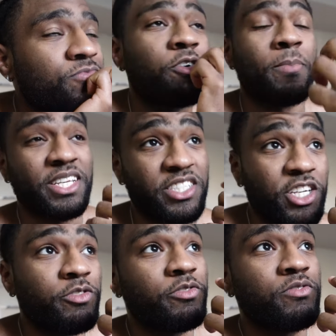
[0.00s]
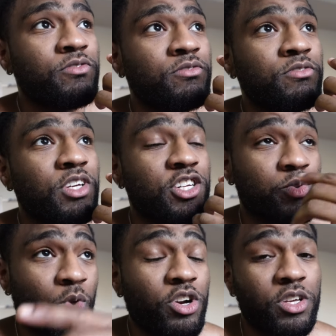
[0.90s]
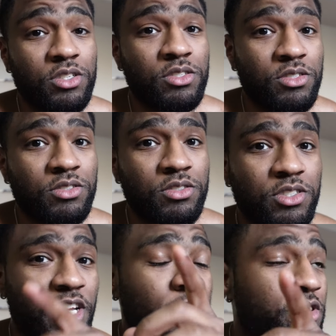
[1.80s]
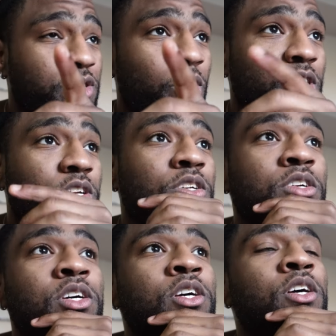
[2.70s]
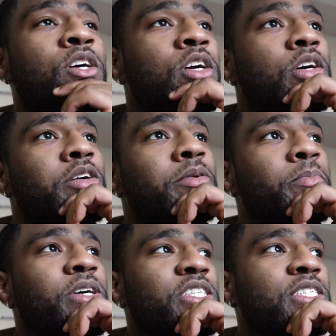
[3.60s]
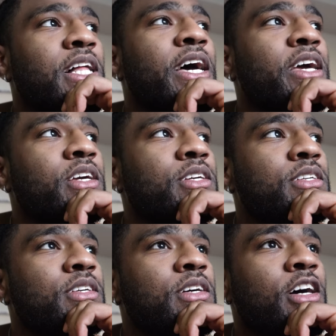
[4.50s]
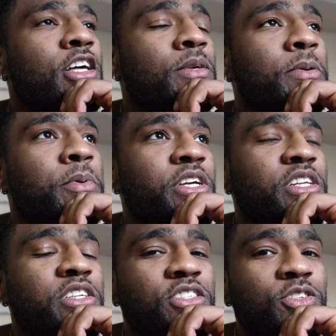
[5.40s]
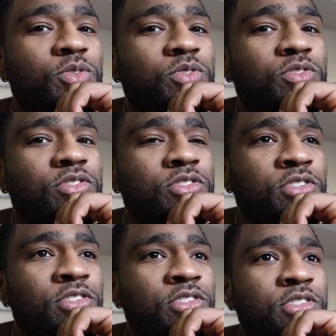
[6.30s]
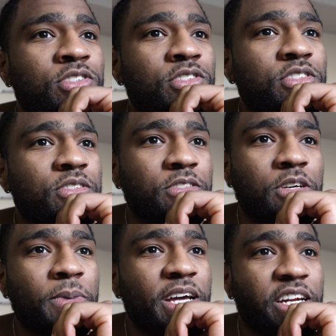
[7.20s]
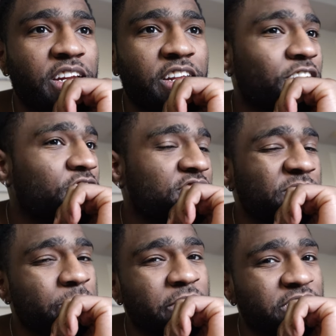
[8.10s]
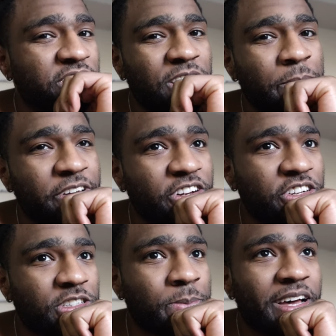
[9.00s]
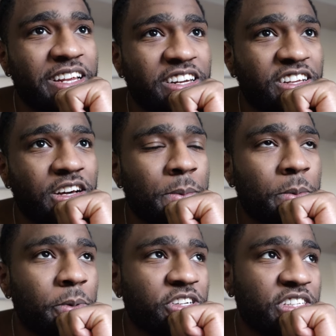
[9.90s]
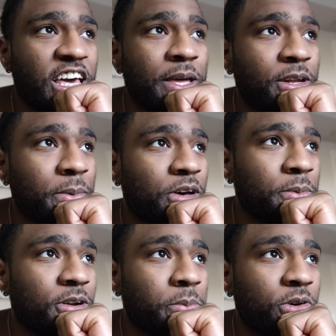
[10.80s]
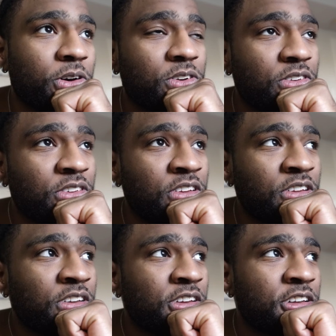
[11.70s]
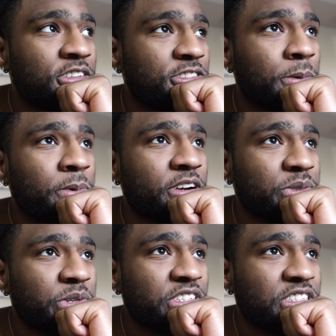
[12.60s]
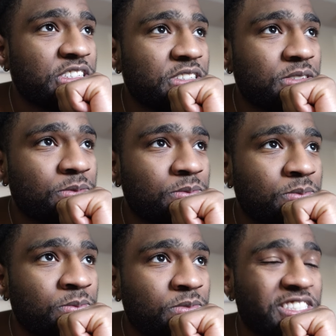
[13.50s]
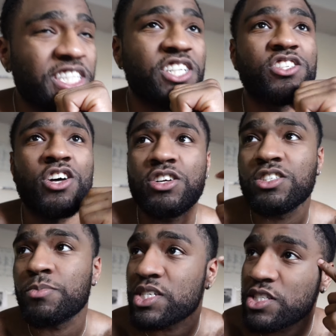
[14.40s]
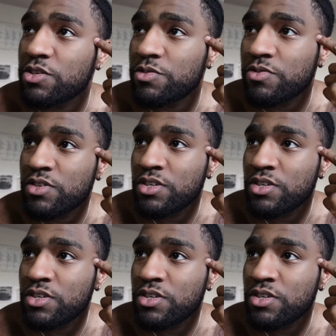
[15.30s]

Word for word: for myself. And it's working. It definitely is working. But it's like other people need this too. Somebody didn't hear this information that I'm hearing. Somebody didn't come up on this game that I'm coming up on. So I might as well just instead of just talking to myself